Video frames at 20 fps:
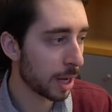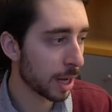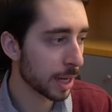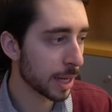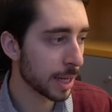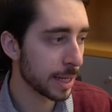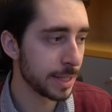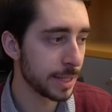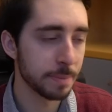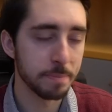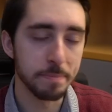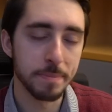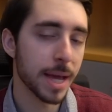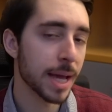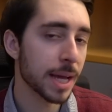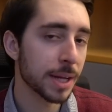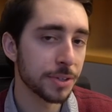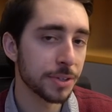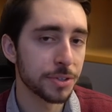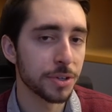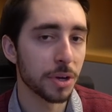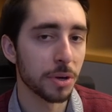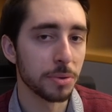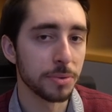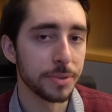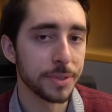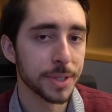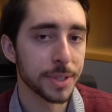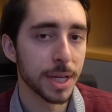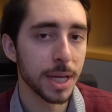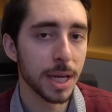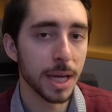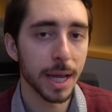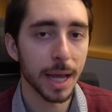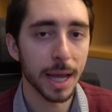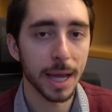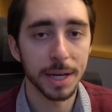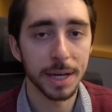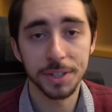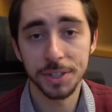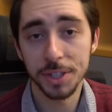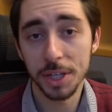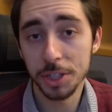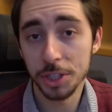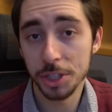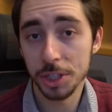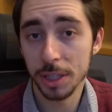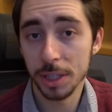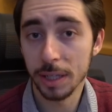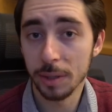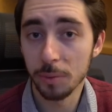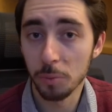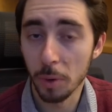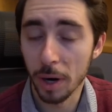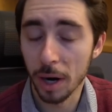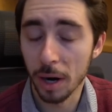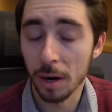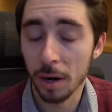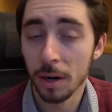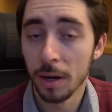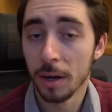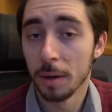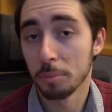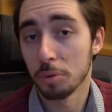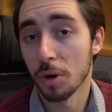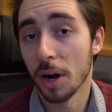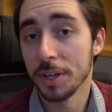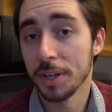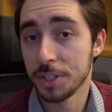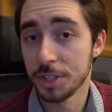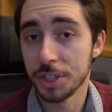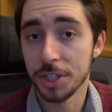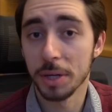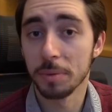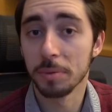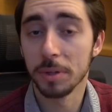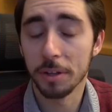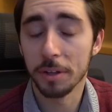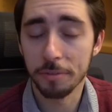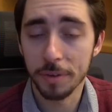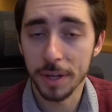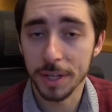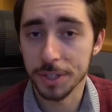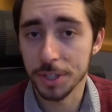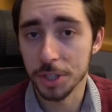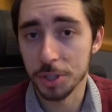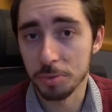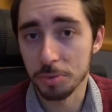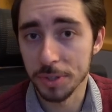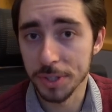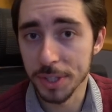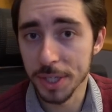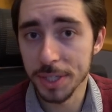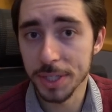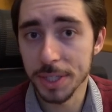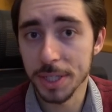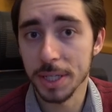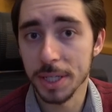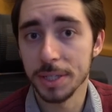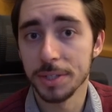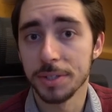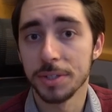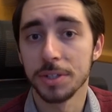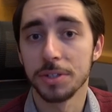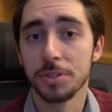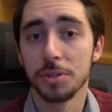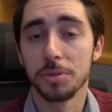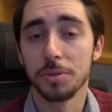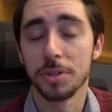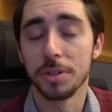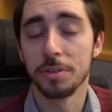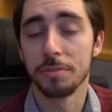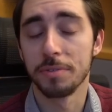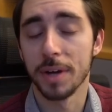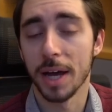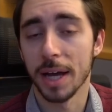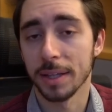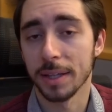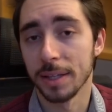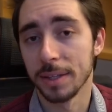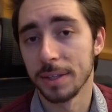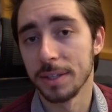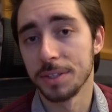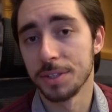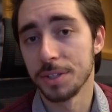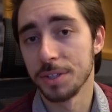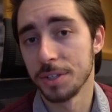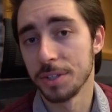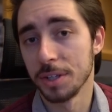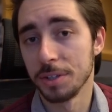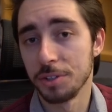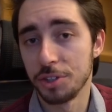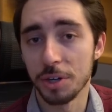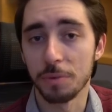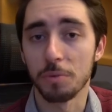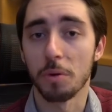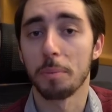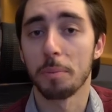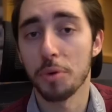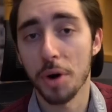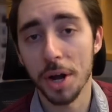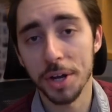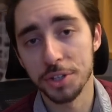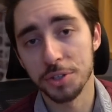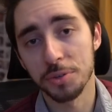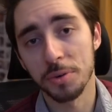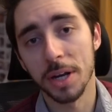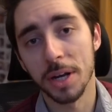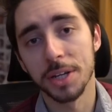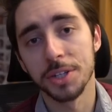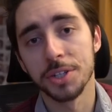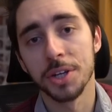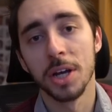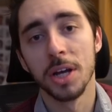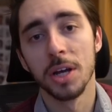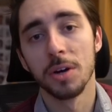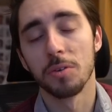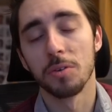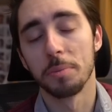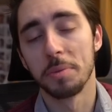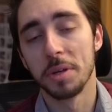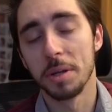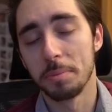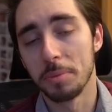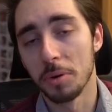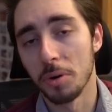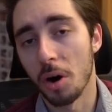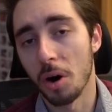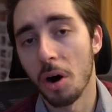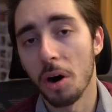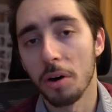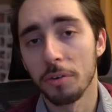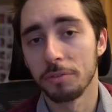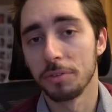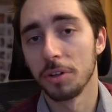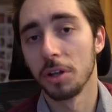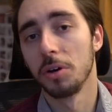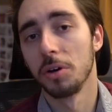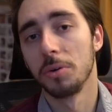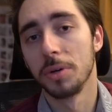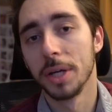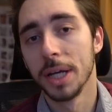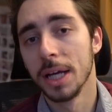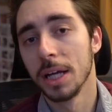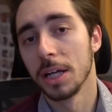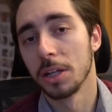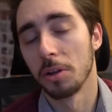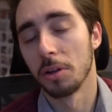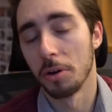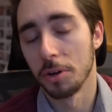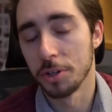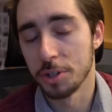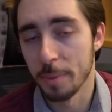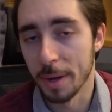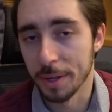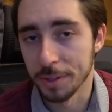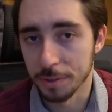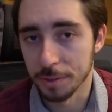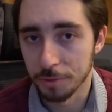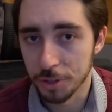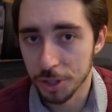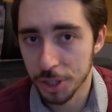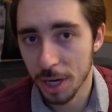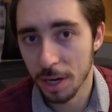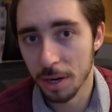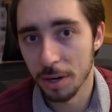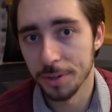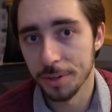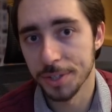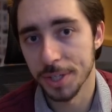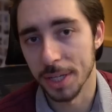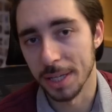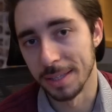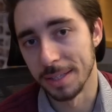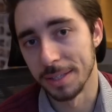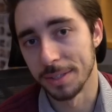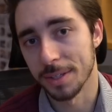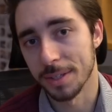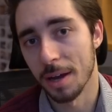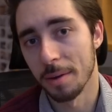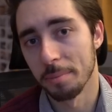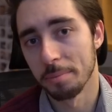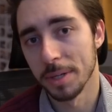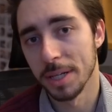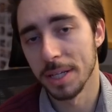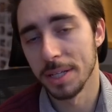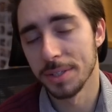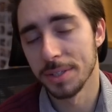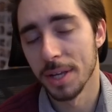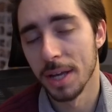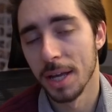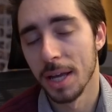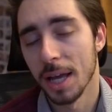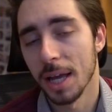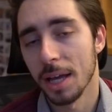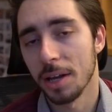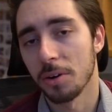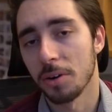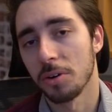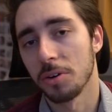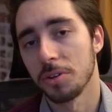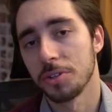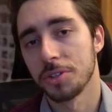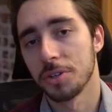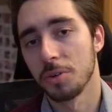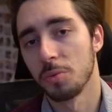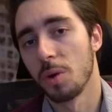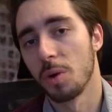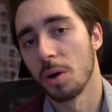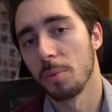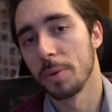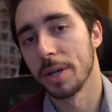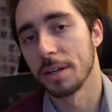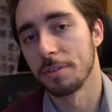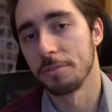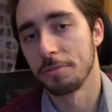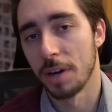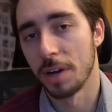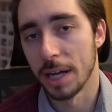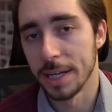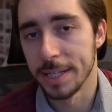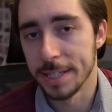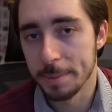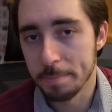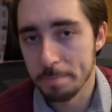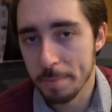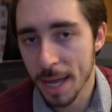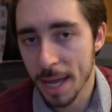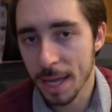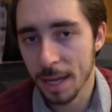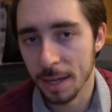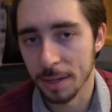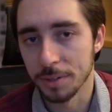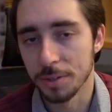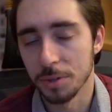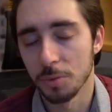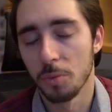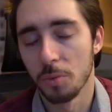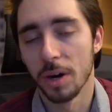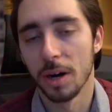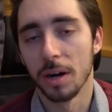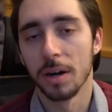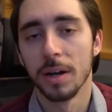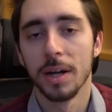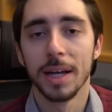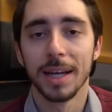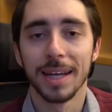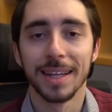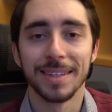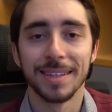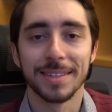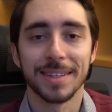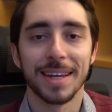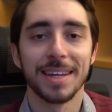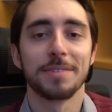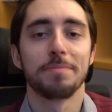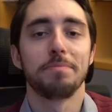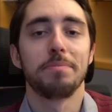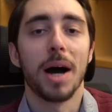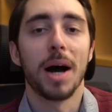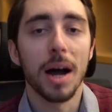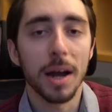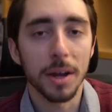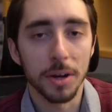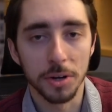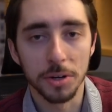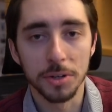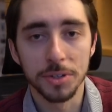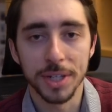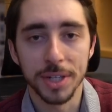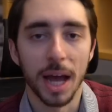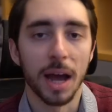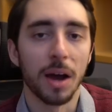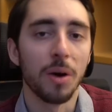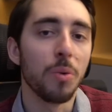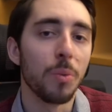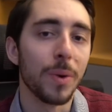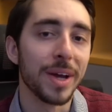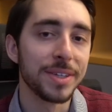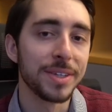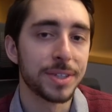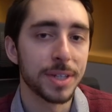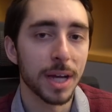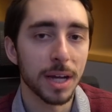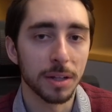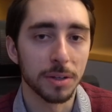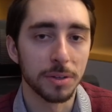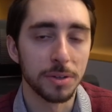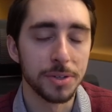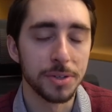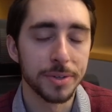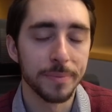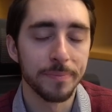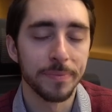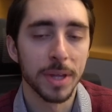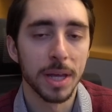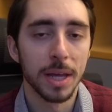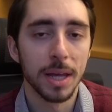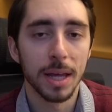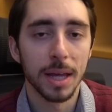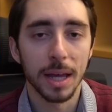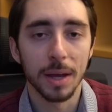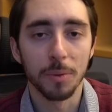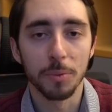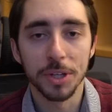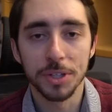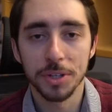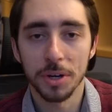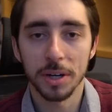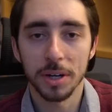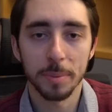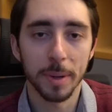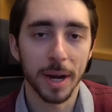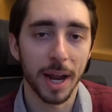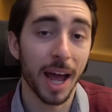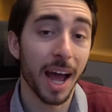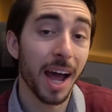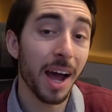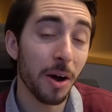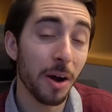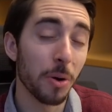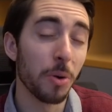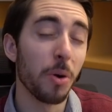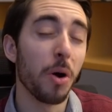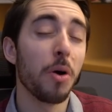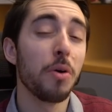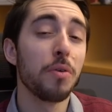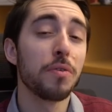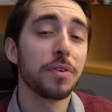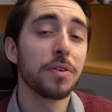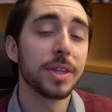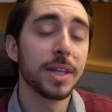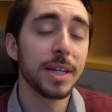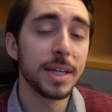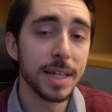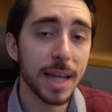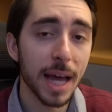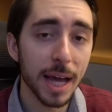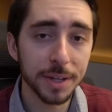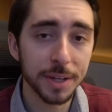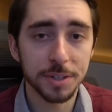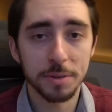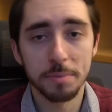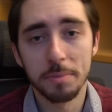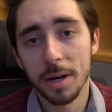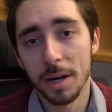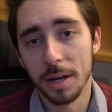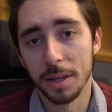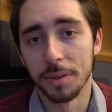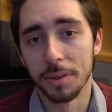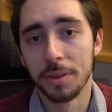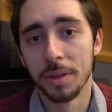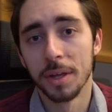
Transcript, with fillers: and demand zones, and essentially where price generally faces resistance due to the fact that this is a general price range where people offload large amounts of shares in these companies, and also where we can find demand, where in this case, buyers outweigh sellers. And we talked about how over the next month,